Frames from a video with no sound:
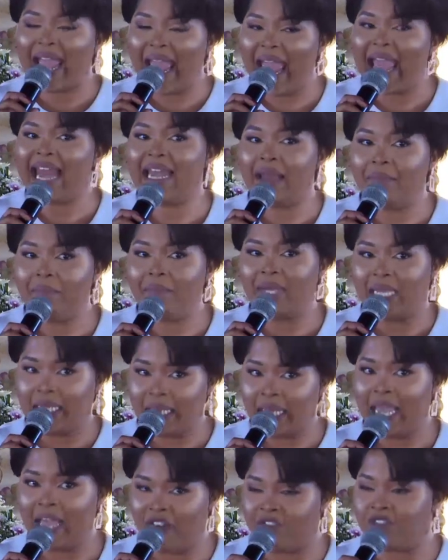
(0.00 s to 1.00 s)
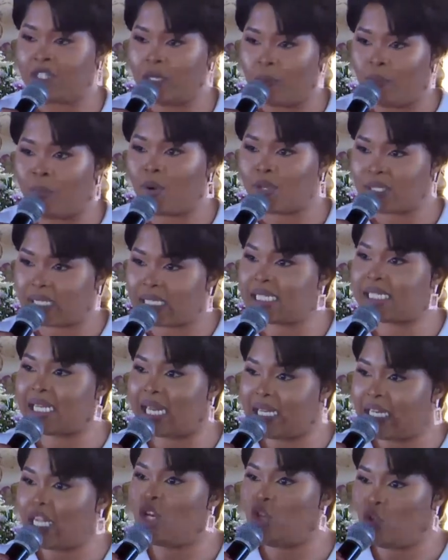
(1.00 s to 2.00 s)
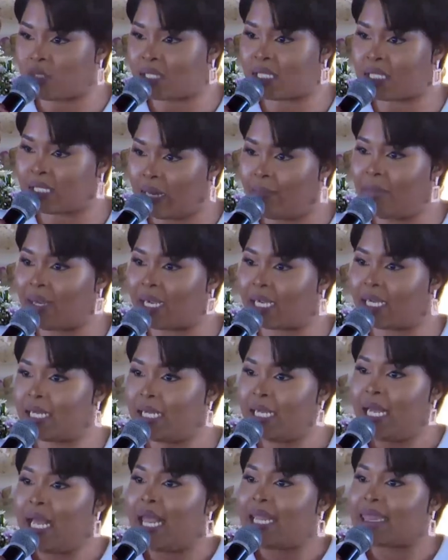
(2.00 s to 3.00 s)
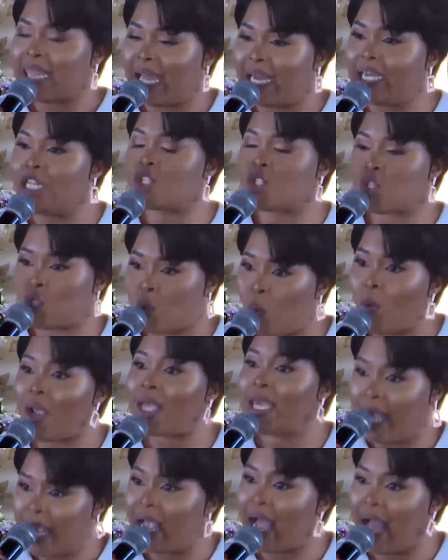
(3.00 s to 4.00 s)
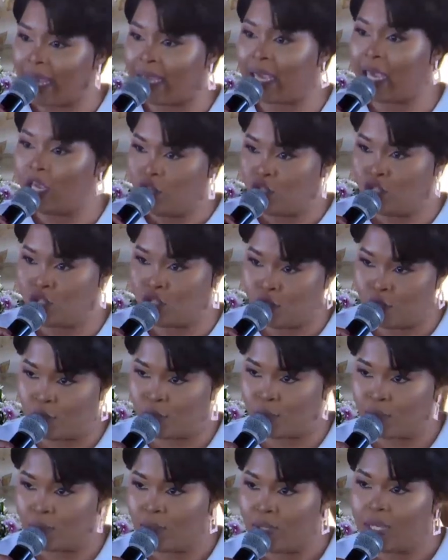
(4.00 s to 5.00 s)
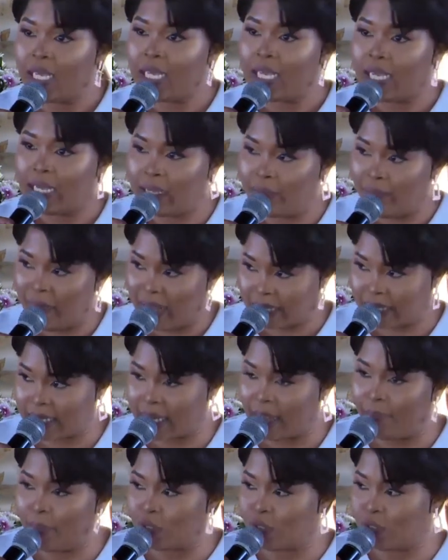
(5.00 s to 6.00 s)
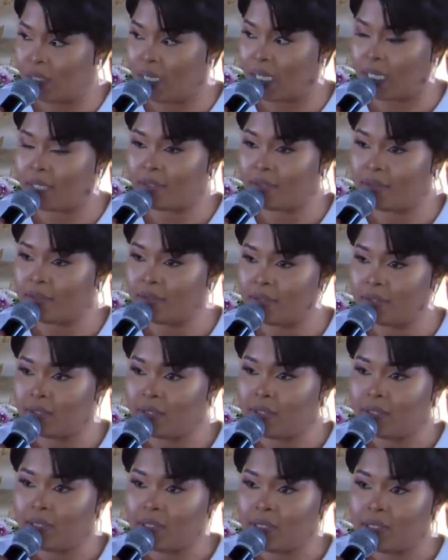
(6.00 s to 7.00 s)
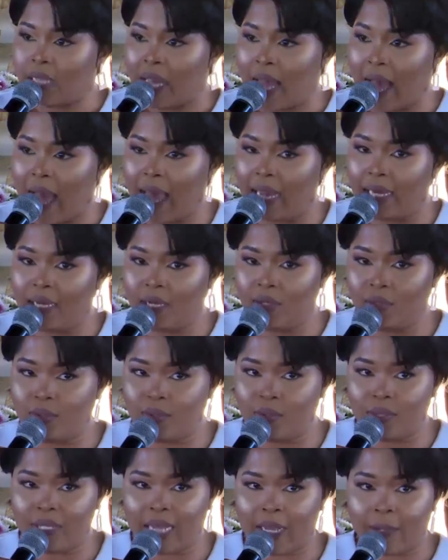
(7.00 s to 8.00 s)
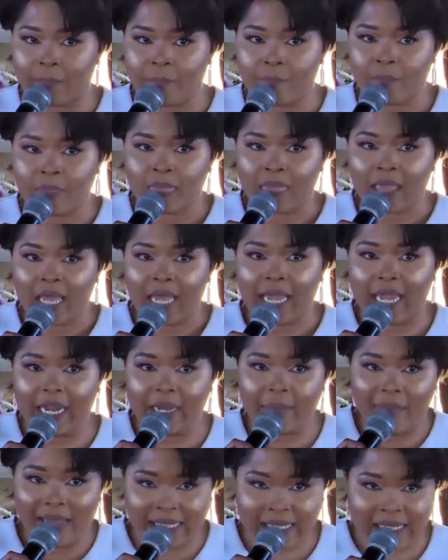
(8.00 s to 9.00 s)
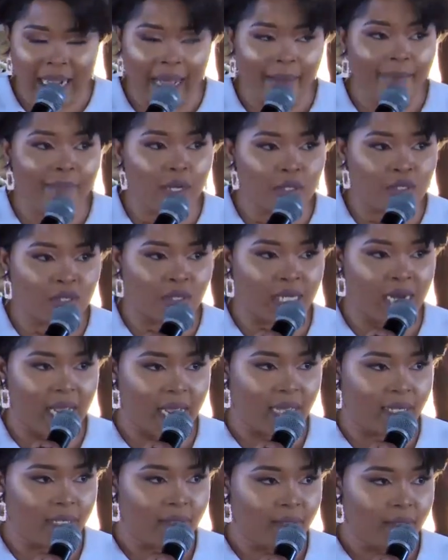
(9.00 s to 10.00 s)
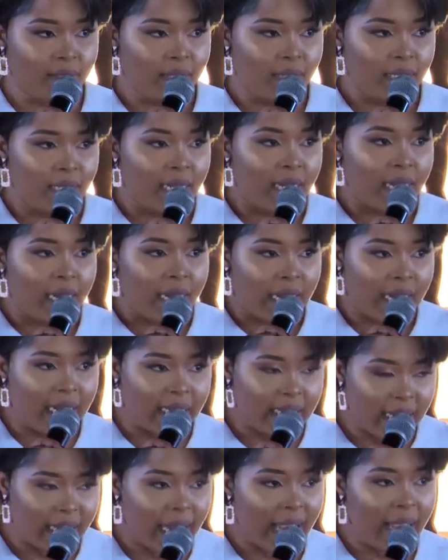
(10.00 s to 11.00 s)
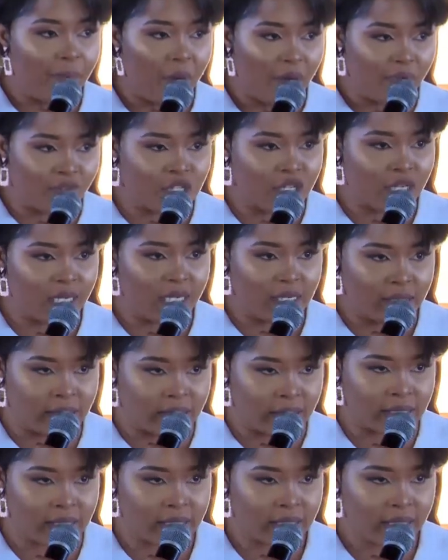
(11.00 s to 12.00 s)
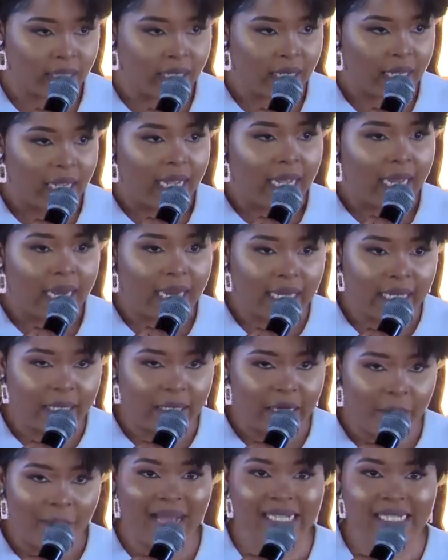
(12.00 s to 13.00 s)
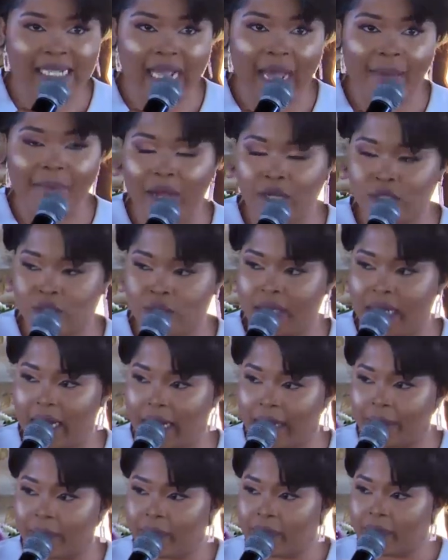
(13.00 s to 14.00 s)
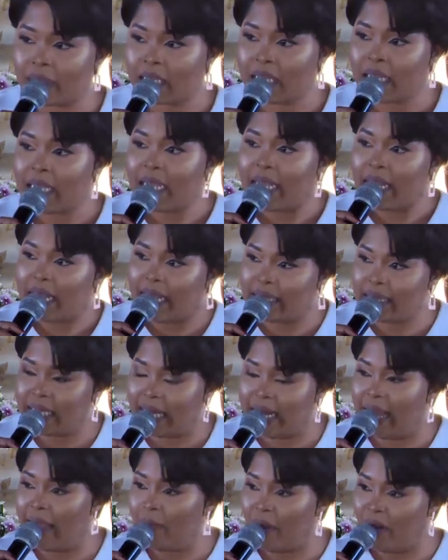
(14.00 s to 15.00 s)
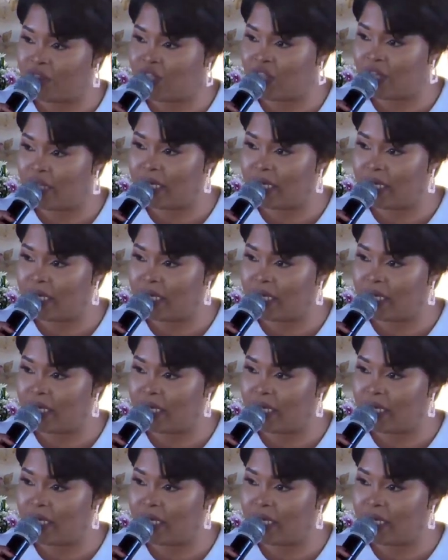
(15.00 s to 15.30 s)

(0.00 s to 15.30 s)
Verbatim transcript: the enemy have deposited in your stomach that is working against you, it must come out today. Hallelujah. It must come out today. In the name of Jesus, it, it must come out today. In the name of